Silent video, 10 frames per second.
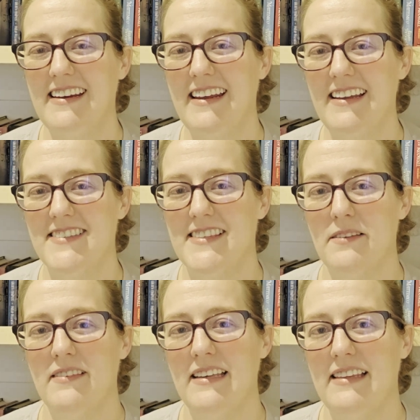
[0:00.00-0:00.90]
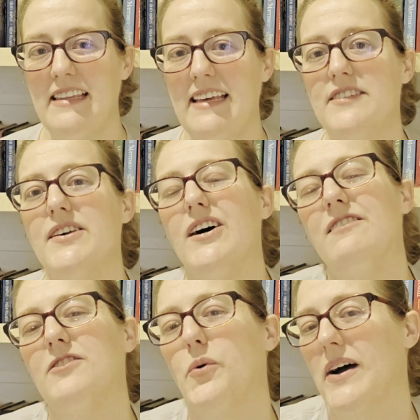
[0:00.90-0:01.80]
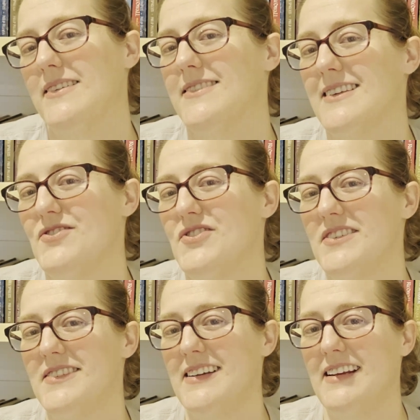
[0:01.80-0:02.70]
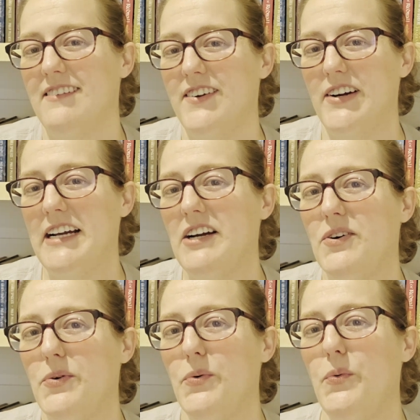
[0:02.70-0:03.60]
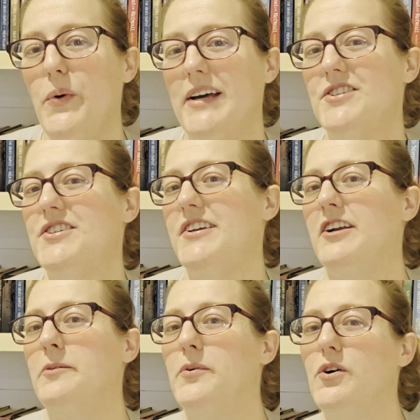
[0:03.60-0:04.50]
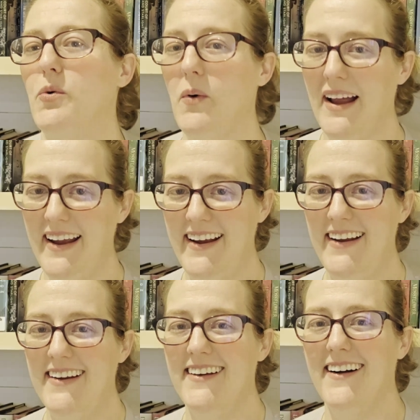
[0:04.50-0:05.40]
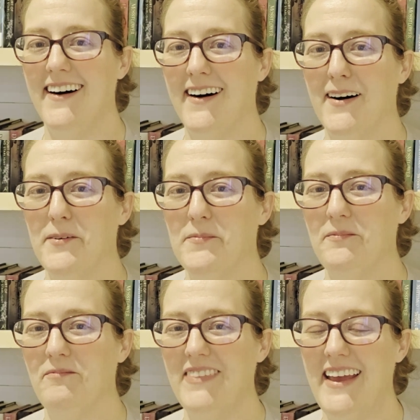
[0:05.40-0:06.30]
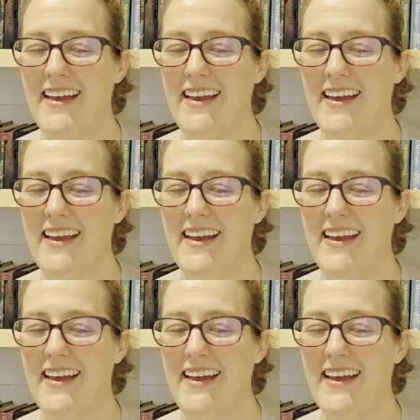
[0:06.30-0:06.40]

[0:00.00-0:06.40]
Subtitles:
gets them that they solve quests. It's just in a very questionable way. And